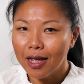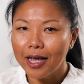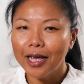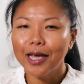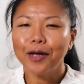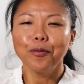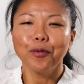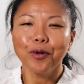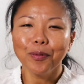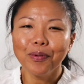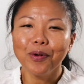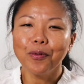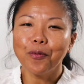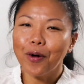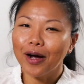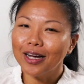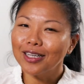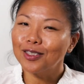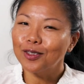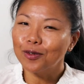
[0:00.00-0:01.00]
It would be
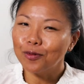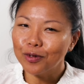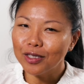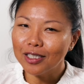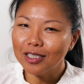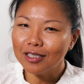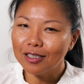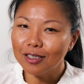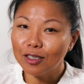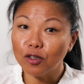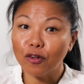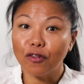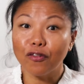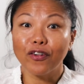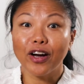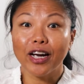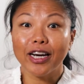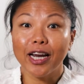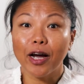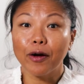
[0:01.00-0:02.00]
wise to research or
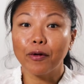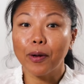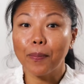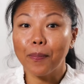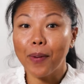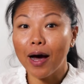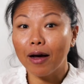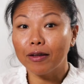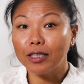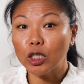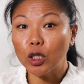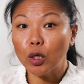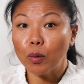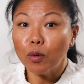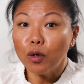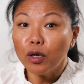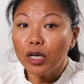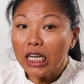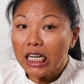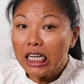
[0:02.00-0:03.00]
find out about the
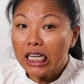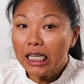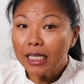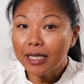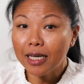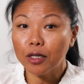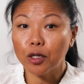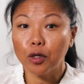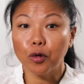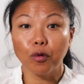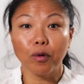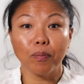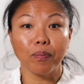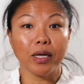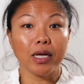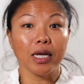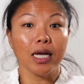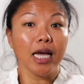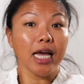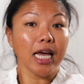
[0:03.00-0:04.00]
community that you will
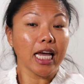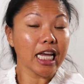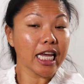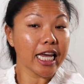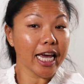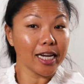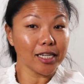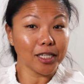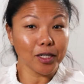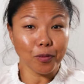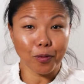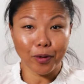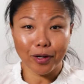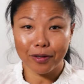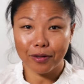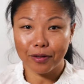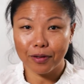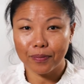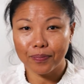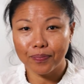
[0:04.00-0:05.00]
be engaging
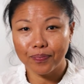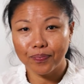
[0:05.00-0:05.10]
with.